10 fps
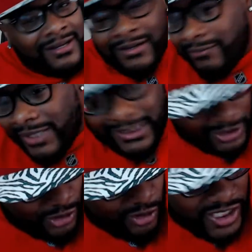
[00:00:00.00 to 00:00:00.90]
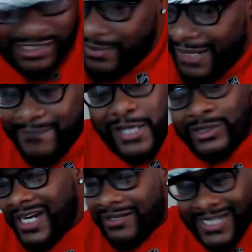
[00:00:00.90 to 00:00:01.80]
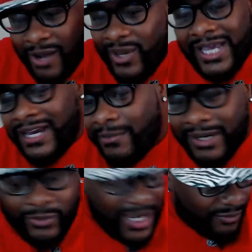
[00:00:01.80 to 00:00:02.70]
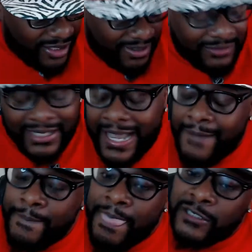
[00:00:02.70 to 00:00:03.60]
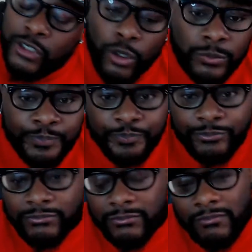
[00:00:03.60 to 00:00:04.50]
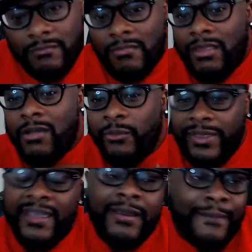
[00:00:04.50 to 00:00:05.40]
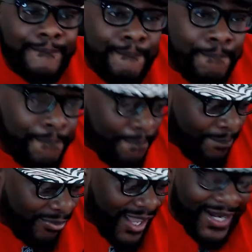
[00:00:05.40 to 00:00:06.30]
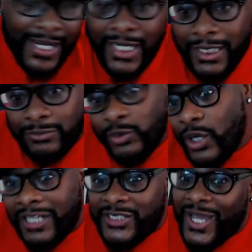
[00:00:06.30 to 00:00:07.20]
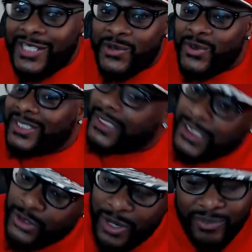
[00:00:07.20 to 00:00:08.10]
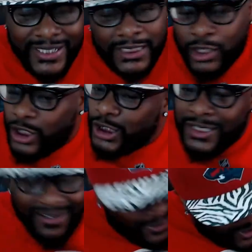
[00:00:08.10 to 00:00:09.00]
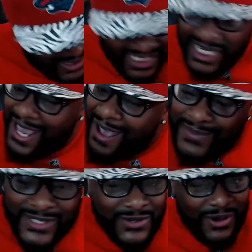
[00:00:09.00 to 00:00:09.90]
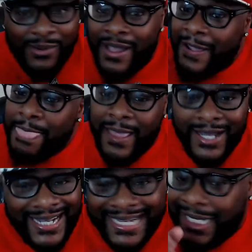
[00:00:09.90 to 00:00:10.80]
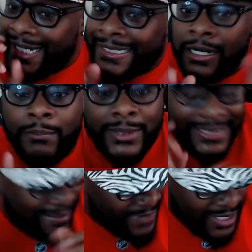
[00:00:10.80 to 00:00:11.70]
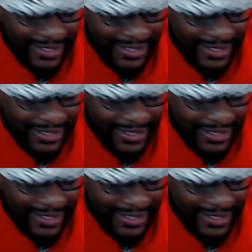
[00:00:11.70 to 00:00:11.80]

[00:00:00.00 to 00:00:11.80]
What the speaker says: We get the noise, somebody building outside. We ain't worrying about that. So we're there, and night's going good. They playing all the jams, and got a couple in me.